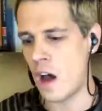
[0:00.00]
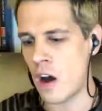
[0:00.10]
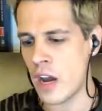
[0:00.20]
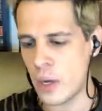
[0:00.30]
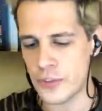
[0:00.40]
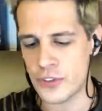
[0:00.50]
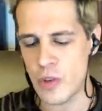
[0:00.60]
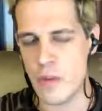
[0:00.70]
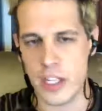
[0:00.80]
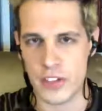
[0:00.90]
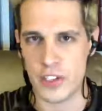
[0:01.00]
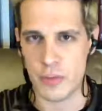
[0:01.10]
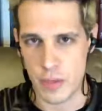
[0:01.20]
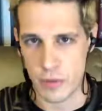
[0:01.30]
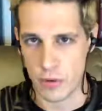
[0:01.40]
I helped so many of these
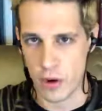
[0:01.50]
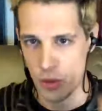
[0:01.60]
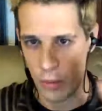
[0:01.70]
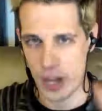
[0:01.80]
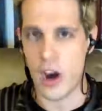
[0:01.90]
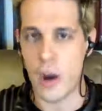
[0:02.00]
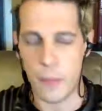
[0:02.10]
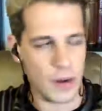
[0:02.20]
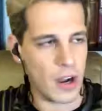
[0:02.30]
people on the way up.